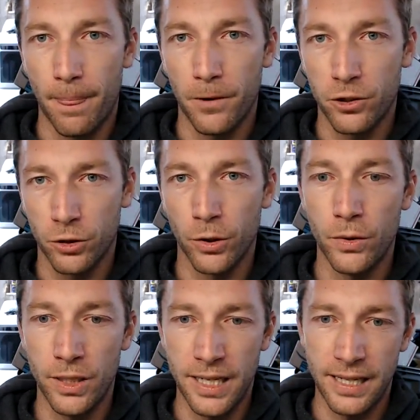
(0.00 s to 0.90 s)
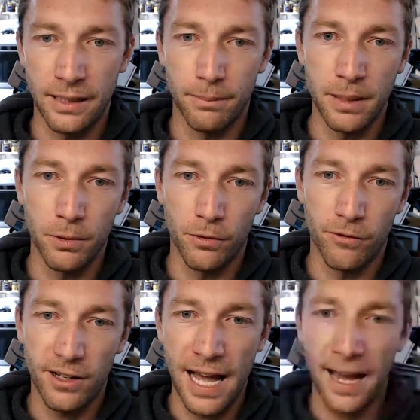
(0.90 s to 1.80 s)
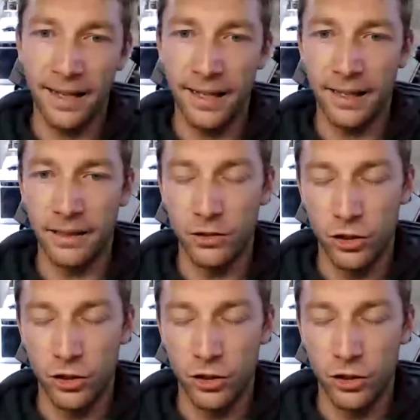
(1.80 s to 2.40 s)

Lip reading: scrutiny and people flagging and